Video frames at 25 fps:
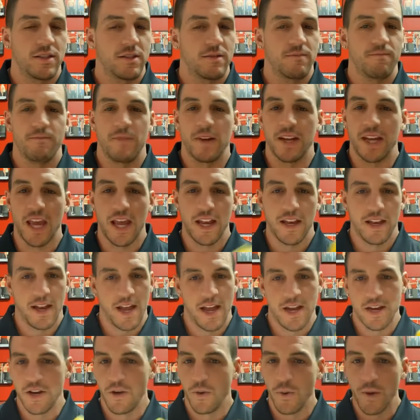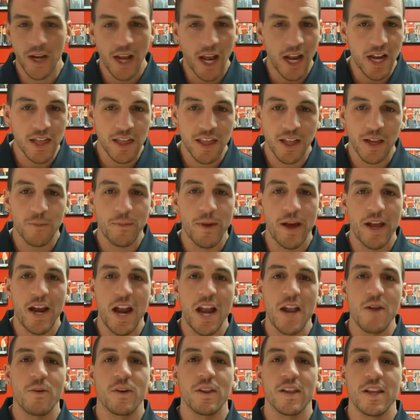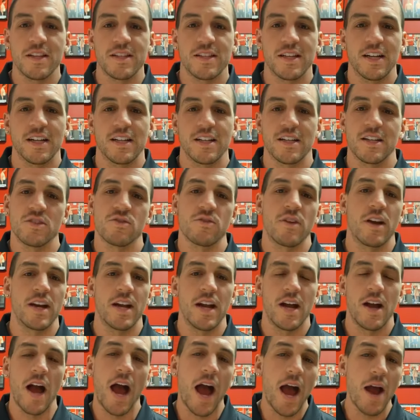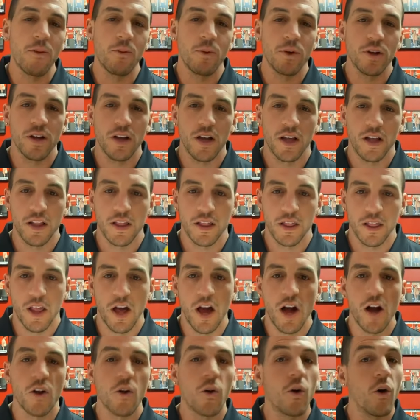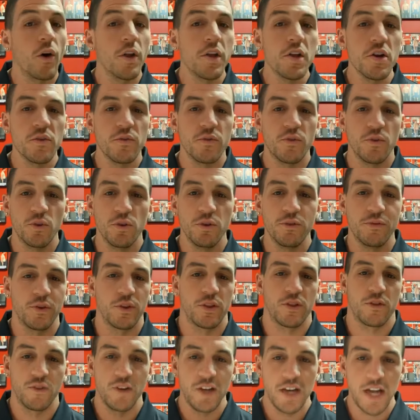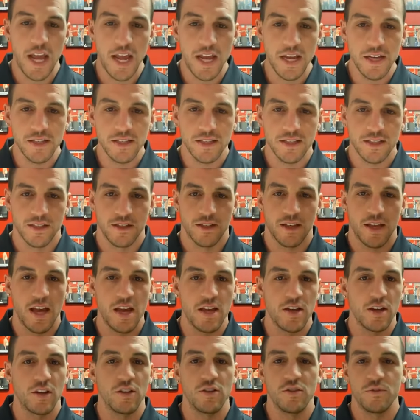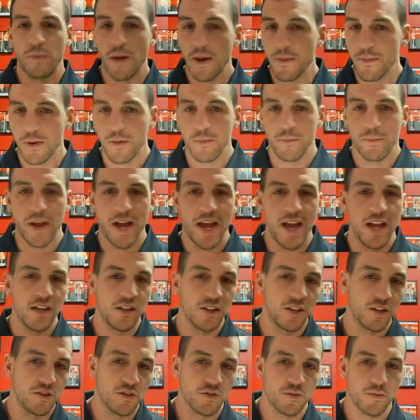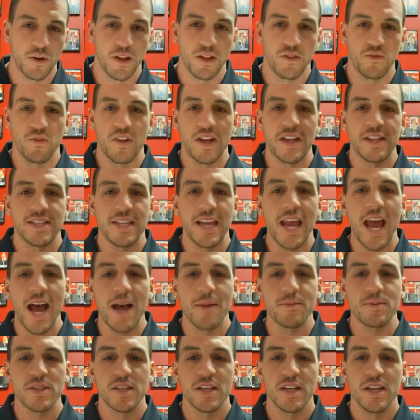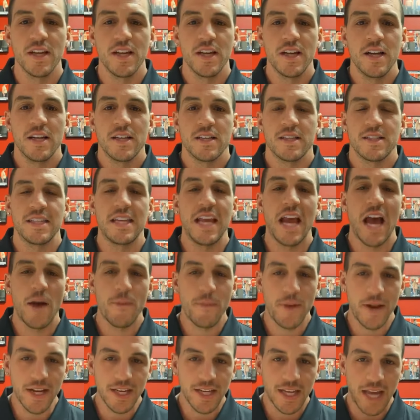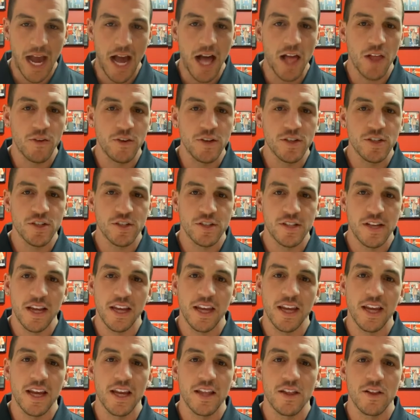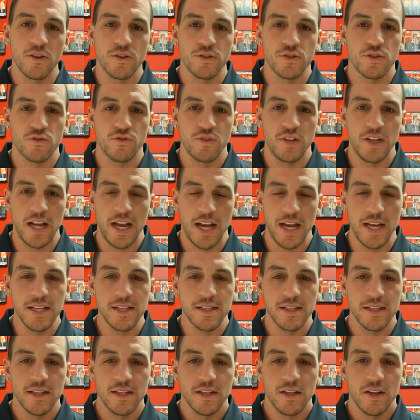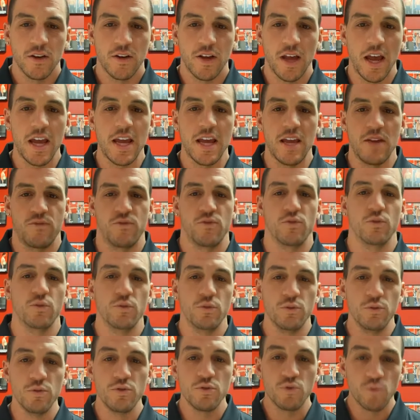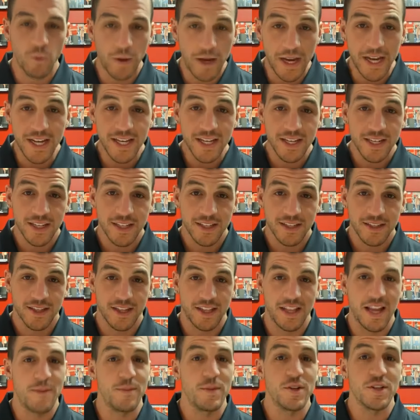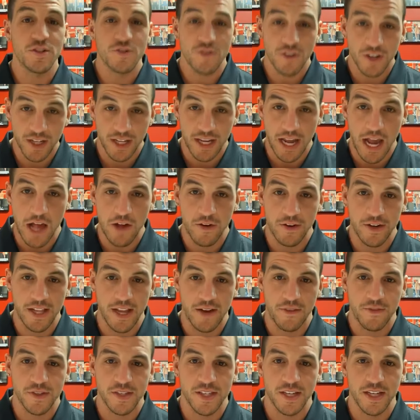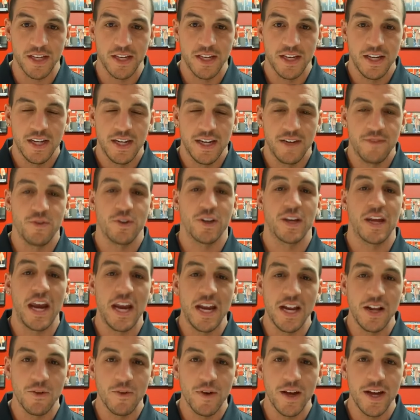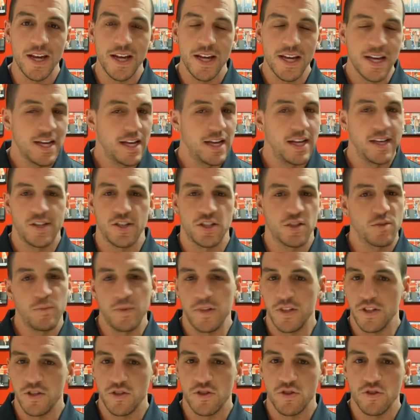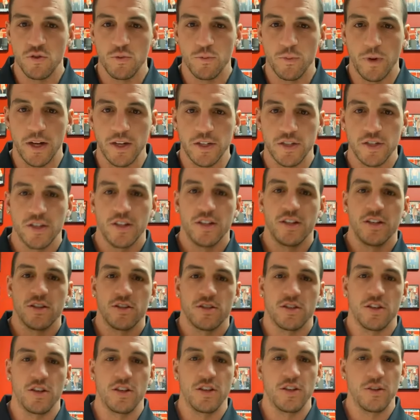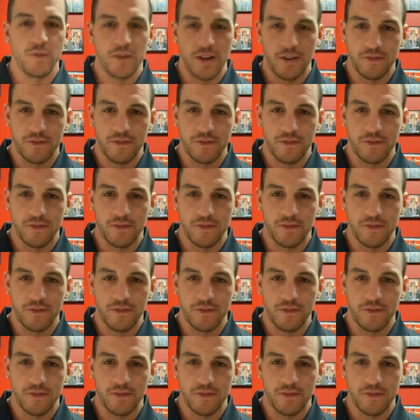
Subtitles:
again, not knowing anything about anyone listening to this right now, I would log all your food for 3 days. Okay, you can use paper and pen. You can use one of the fancy apps. See how many calories you're taking in those 3 days. Okay, if you lose weight, then that means you're in a calorie deficit. If you're gaining weight, it just means it's too much. So you would have to